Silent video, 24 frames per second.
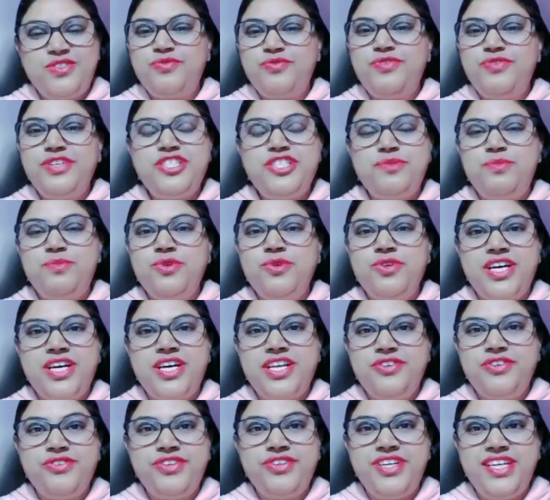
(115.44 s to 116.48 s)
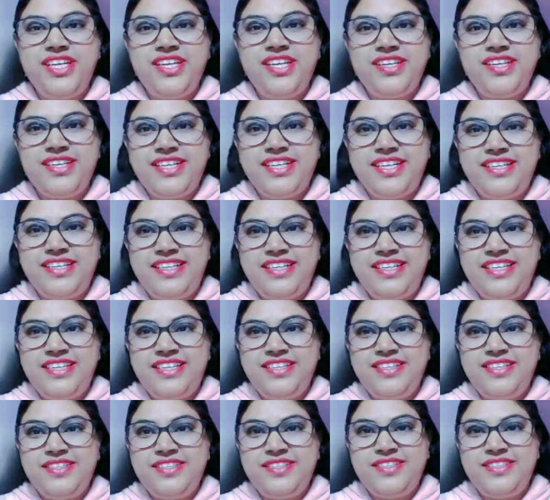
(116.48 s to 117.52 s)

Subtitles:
So, which book are you reading currently?